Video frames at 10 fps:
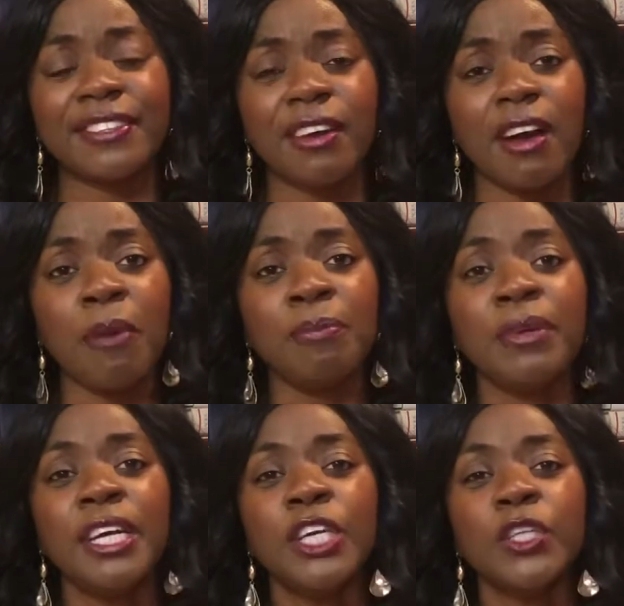come
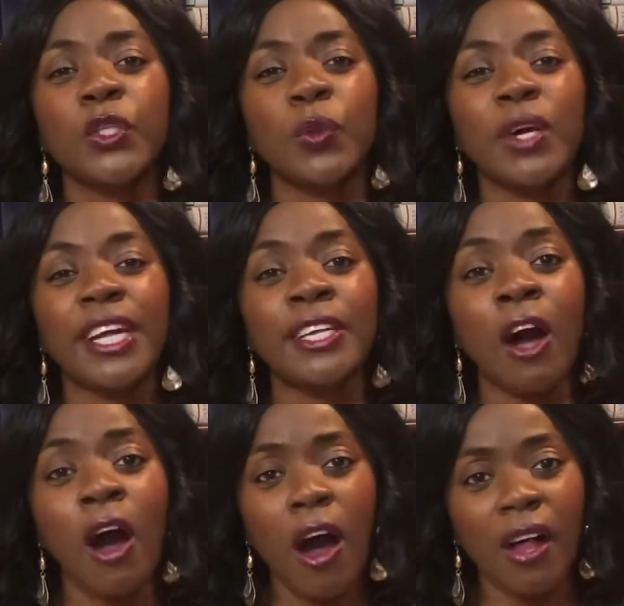to a
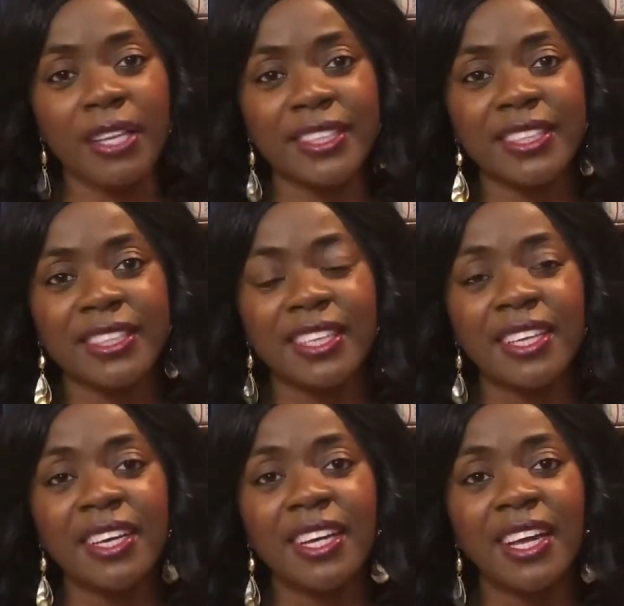halt
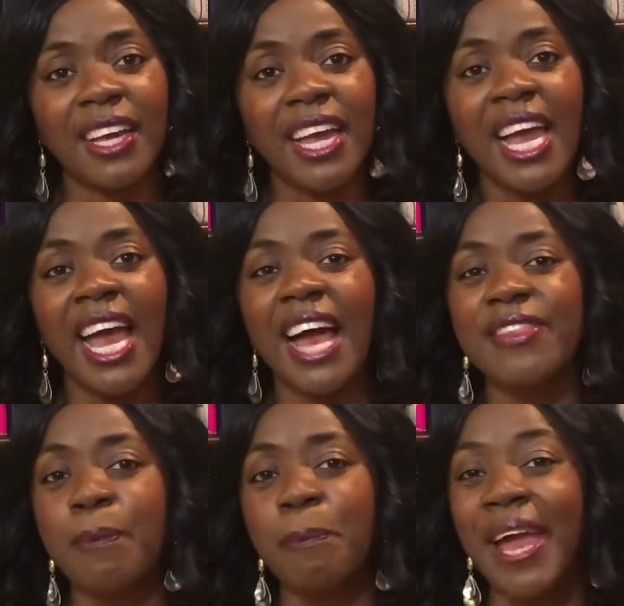and
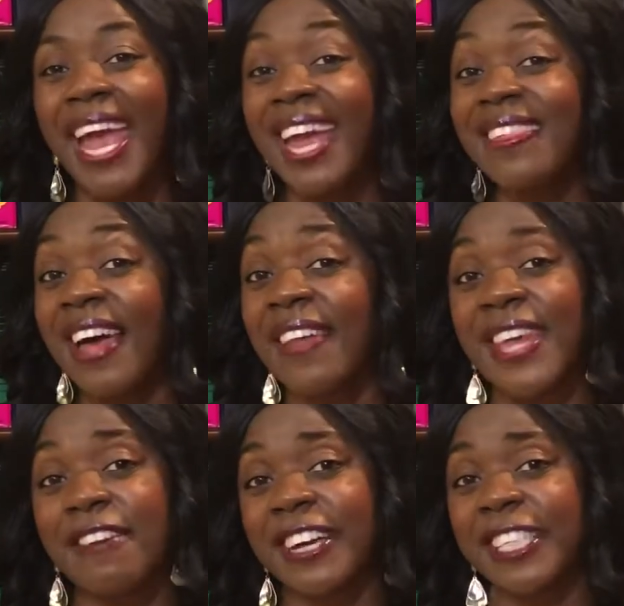the pain that
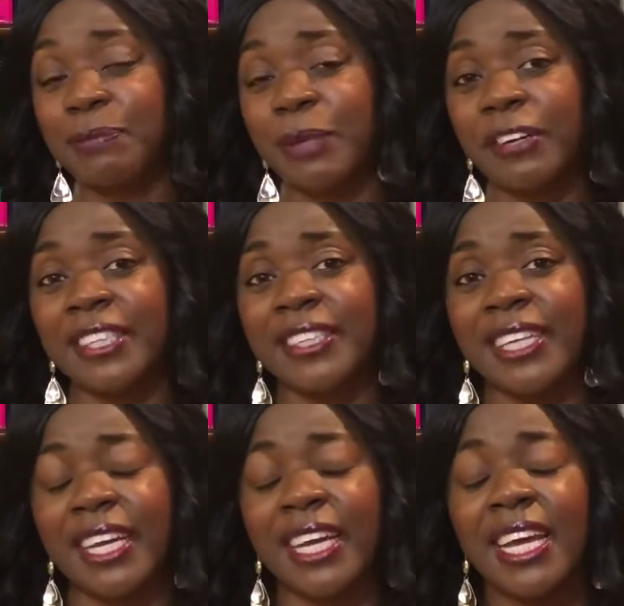they're
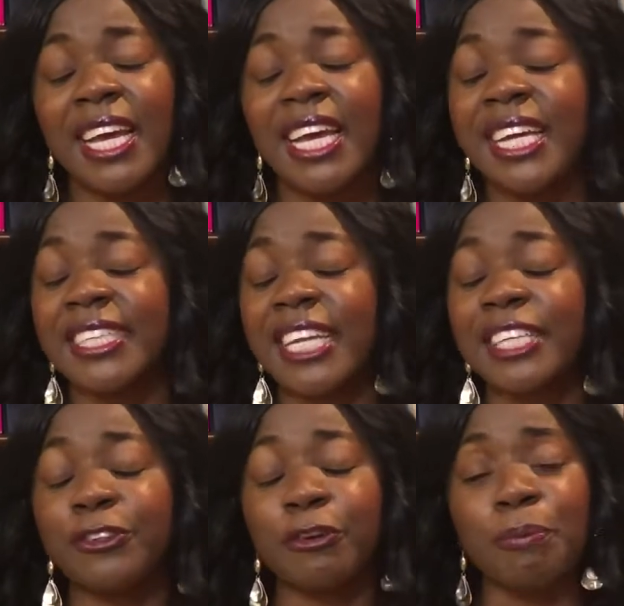experiencing is
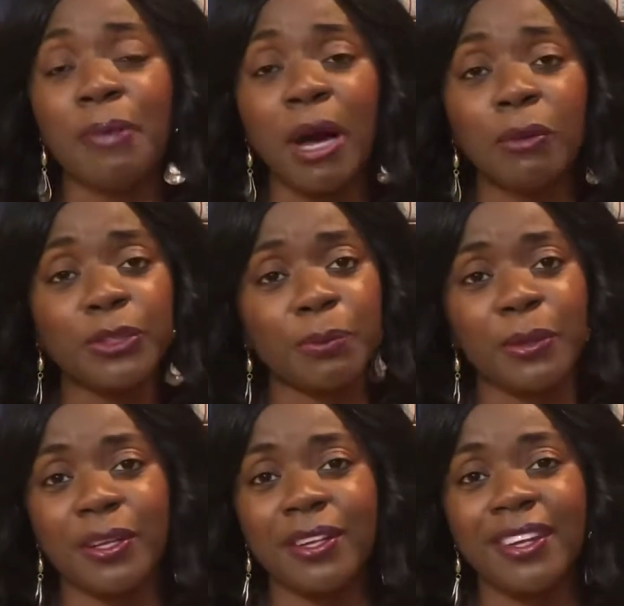
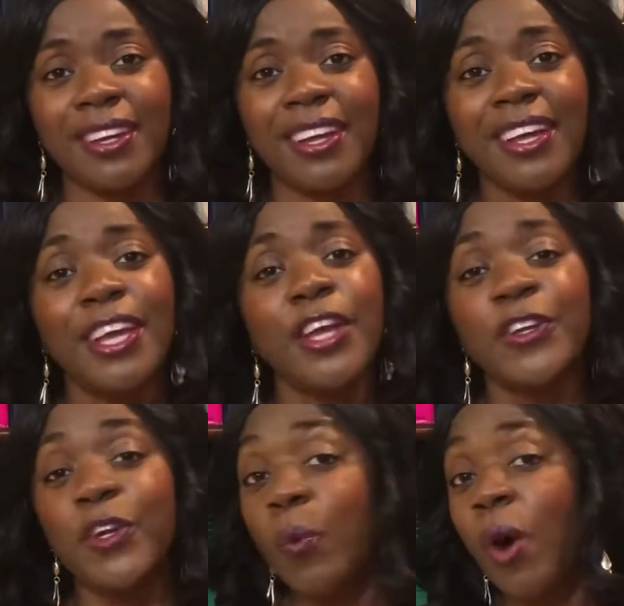insurmountable,
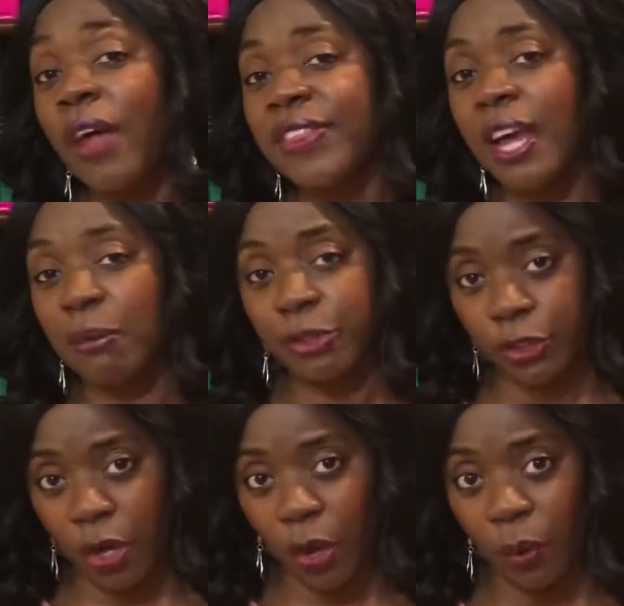you want them to
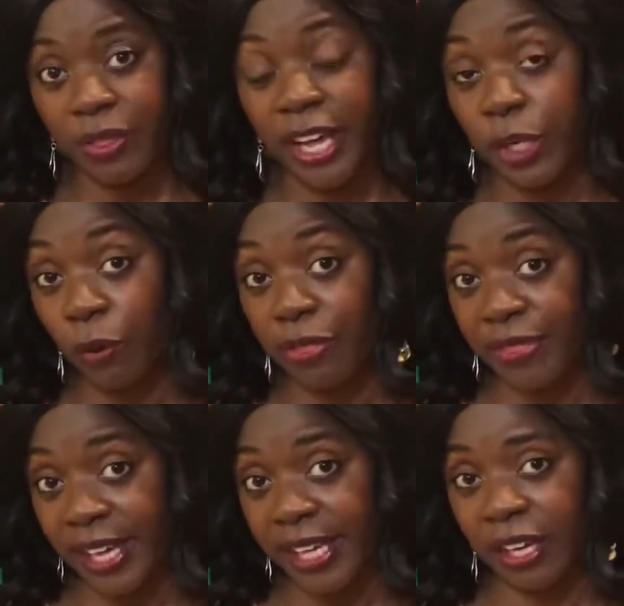know that you are
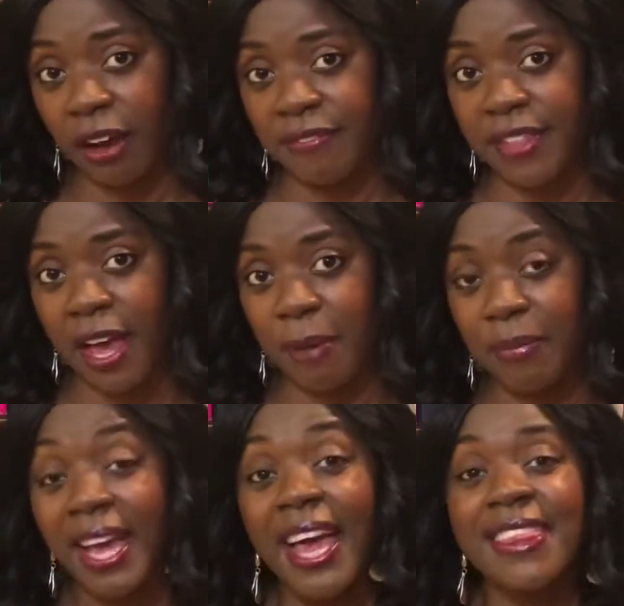thinking of them,
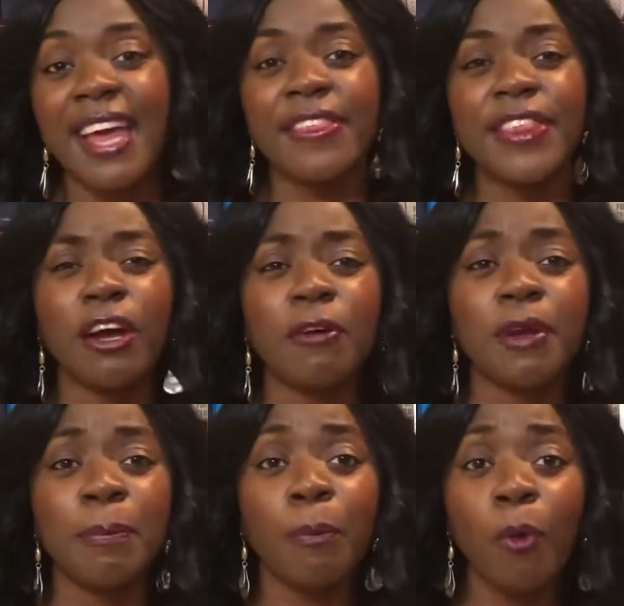that they are
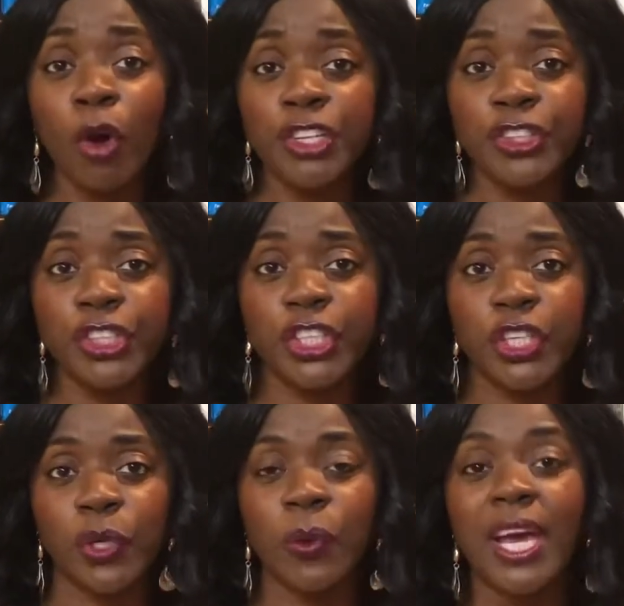important to
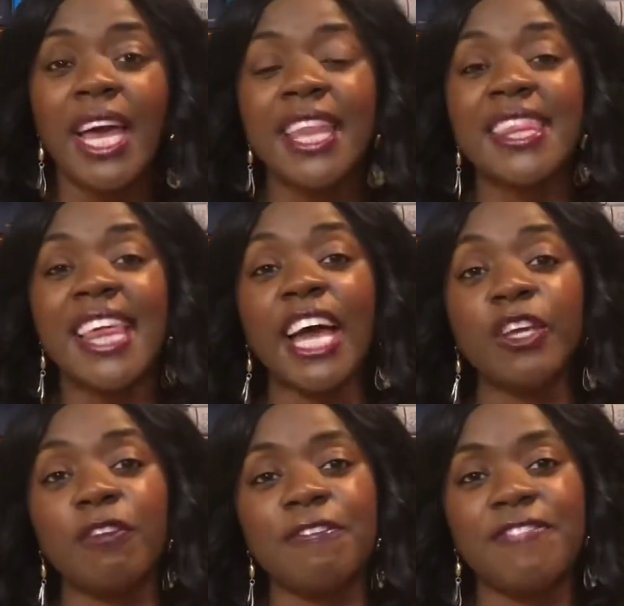you, that
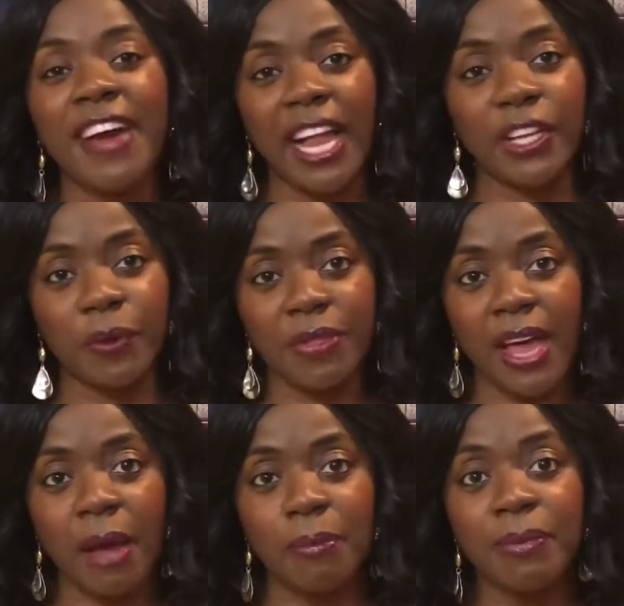you value
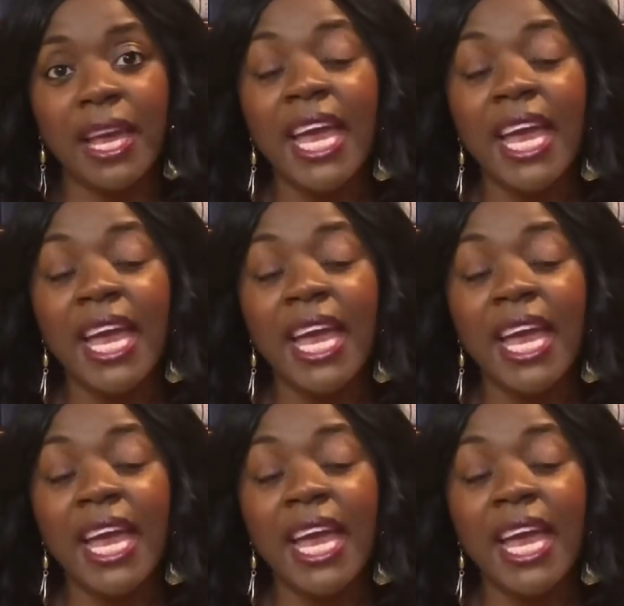them.